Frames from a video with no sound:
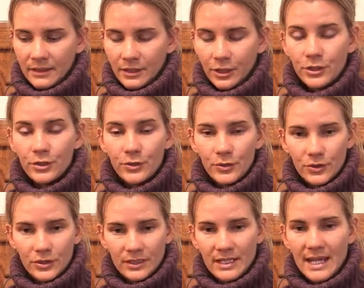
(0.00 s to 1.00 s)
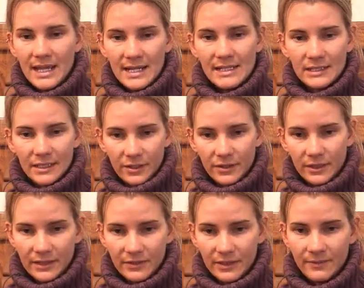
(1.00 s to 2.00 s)
cues, the aids that you're
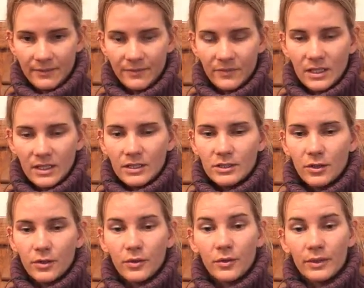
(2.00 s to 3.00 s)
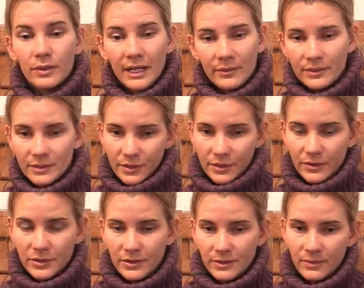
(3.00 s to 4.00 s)
giving. So what I would do
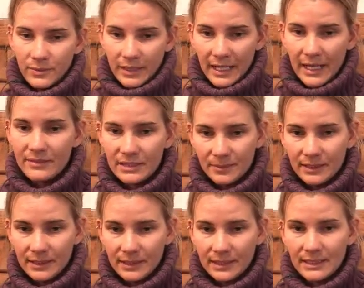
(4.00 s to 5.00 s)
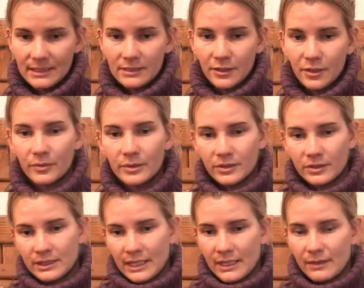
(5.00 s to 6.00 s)
is, when I have something like this, is I always look to
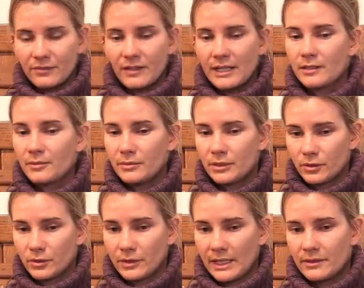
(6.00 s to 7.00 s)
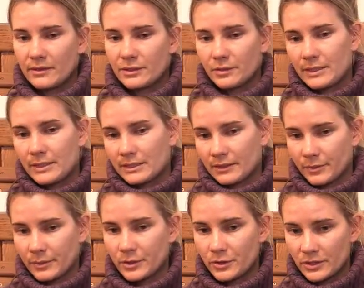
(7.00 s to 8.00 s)
kind of find the middle ground. So basically
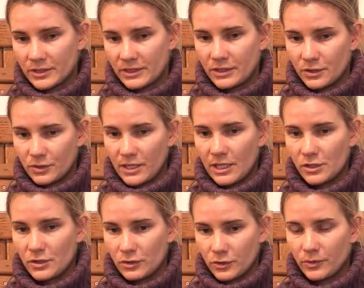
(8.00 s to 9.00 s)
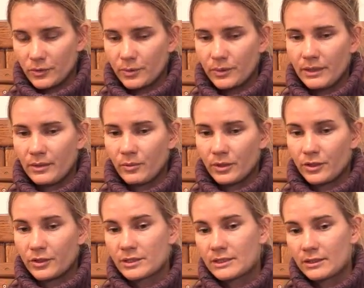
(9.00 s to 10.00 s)
reduce the distraction to a point where you're
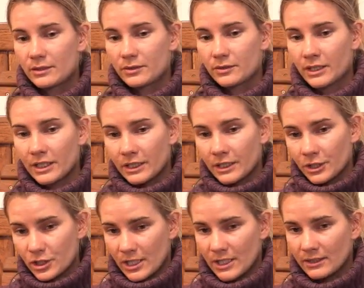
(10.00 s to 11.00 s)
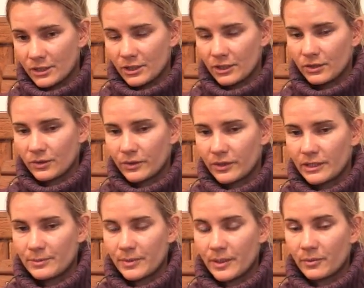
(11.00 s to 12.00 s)
still challenging the horse,
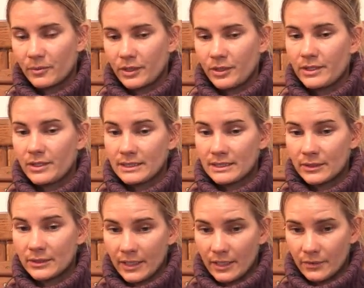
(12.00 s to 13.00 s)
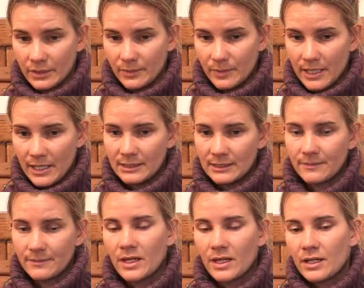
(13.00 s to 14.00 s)
but where you can still get a response.
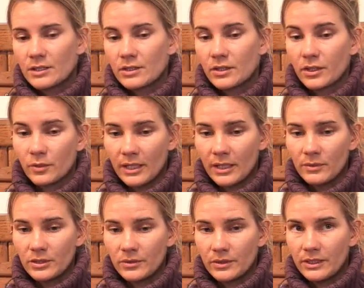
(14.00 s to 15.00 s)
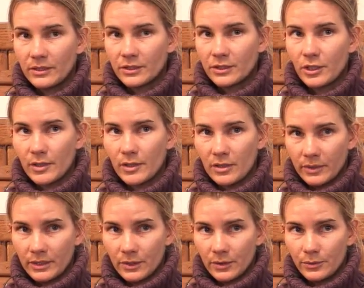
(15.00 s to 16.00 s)
So like what I would do here is go out with
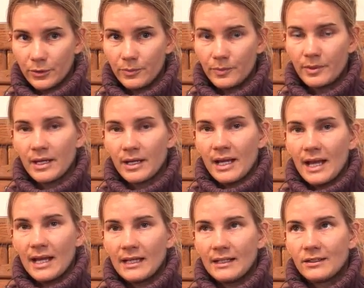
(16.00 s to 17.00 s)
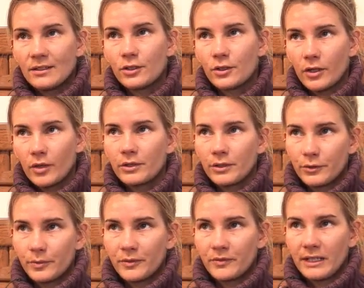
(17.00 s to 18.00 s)
a group
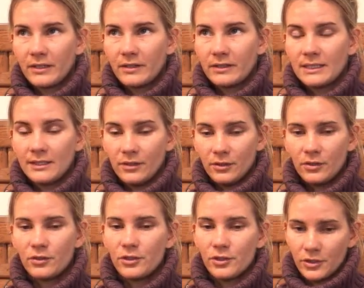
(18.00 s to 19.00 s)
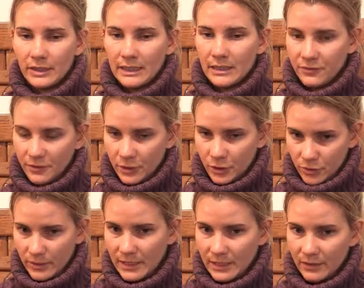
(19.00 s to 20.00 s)
of riders that knows you're going out for a
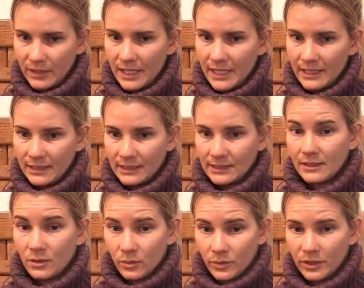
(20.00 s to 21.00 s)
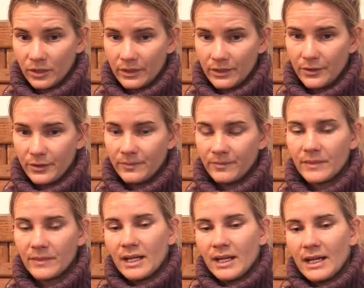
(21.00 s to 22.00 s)
training ride and is going to work with you.
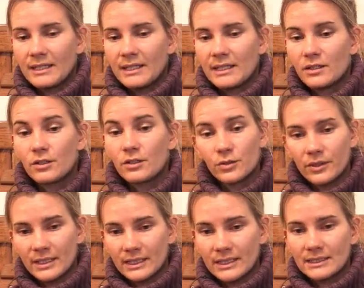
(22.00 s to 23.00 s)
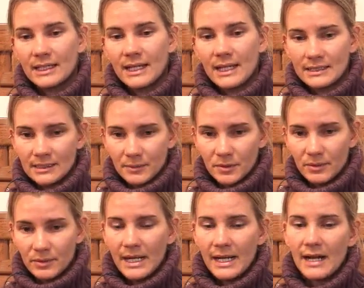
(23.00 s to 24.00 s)
And then do things like ask them to
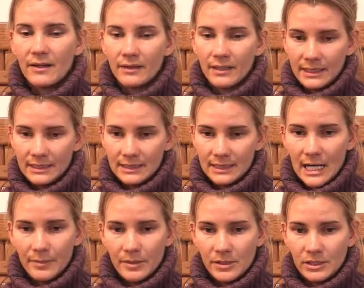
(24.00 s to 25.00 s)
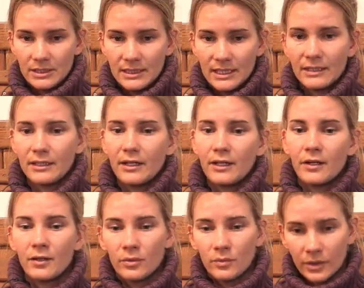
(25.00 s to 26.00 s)
ride out and stop and just stand there
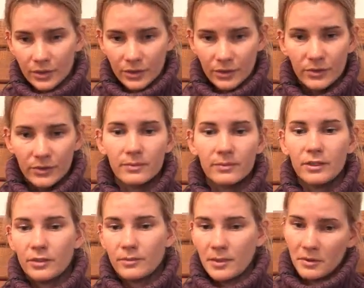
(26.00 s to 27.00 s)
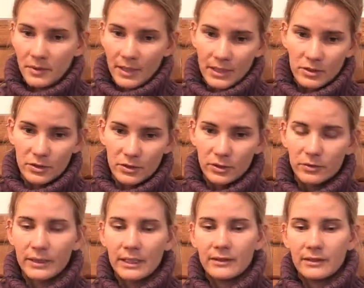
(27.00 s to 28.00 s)
while you maybe ride a circle
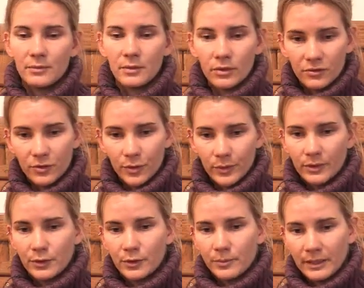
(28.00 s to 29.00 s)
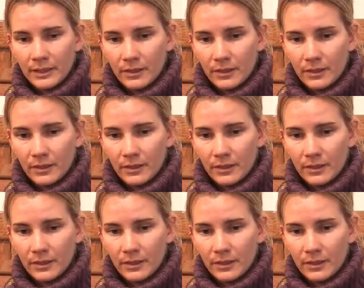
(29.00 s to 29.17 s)
around them, go forward a little bit,